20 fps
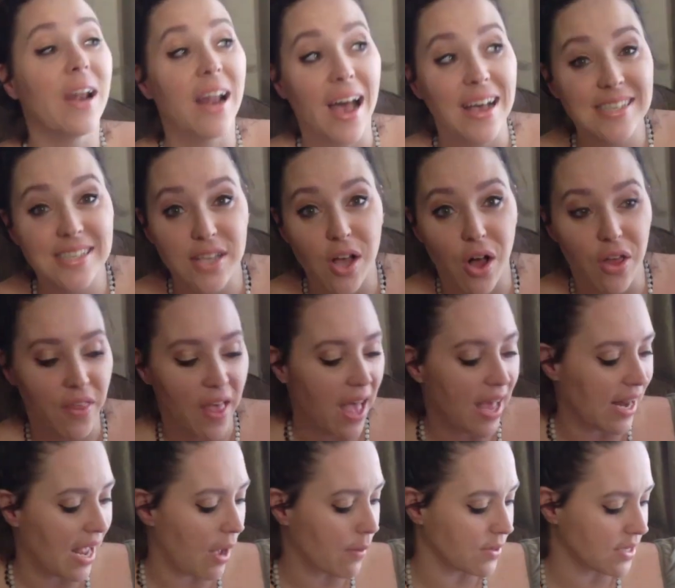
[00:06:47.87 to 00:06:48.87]
when I saw
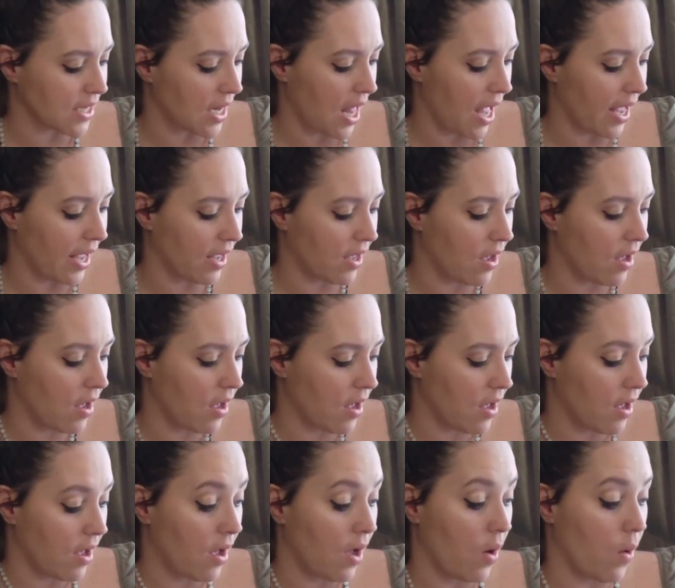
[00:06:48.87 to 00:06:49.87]
that, I was like,
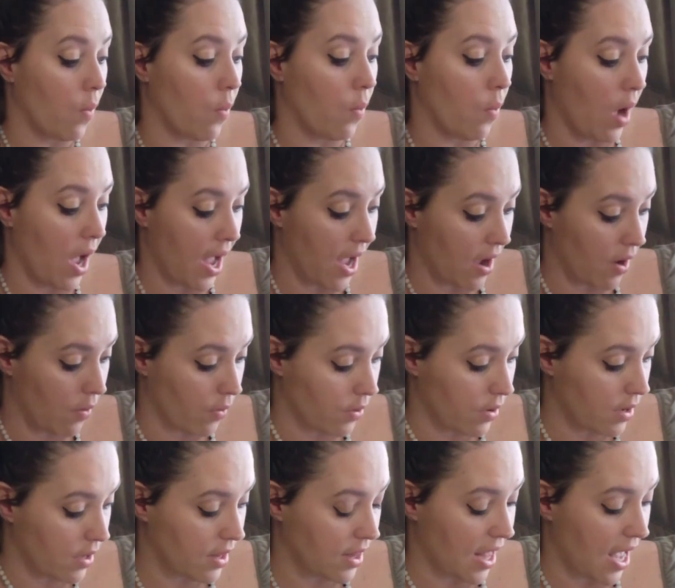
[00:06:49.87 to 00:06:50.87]
wow,
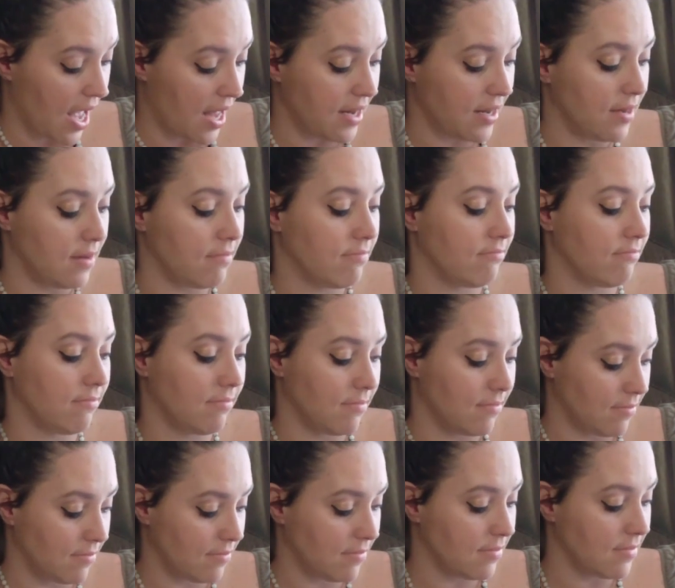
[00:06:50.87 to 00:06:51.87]
that
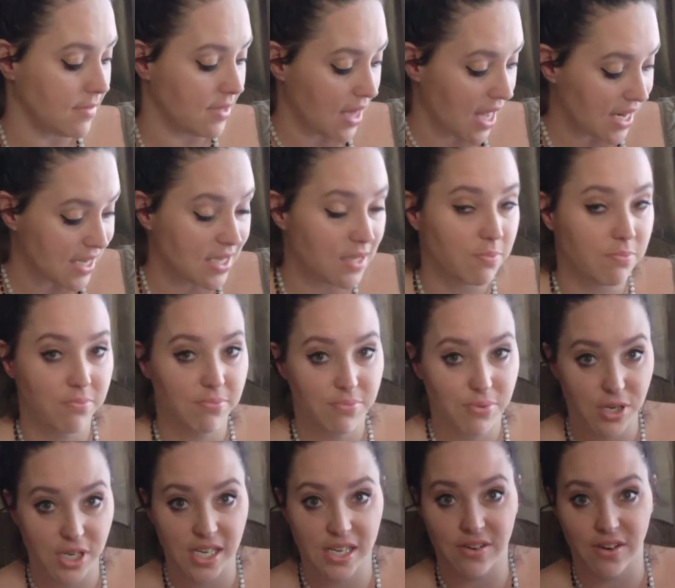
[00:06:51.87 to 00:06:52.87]
that's
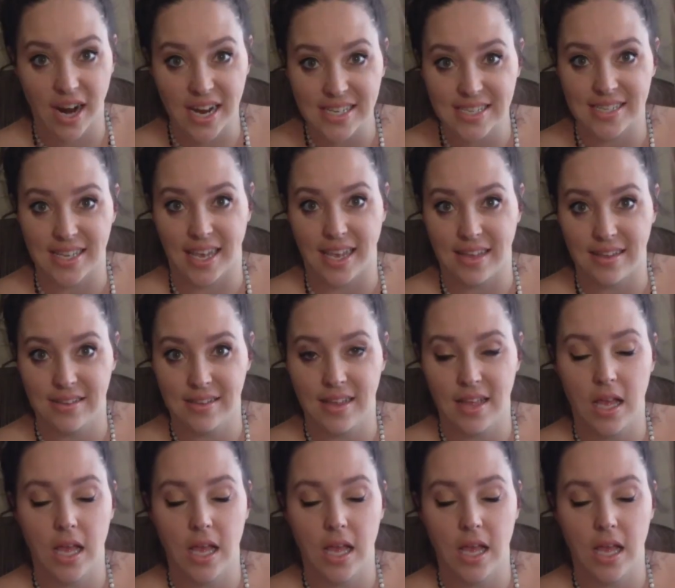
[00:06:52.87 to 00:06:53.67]
pretty crazy.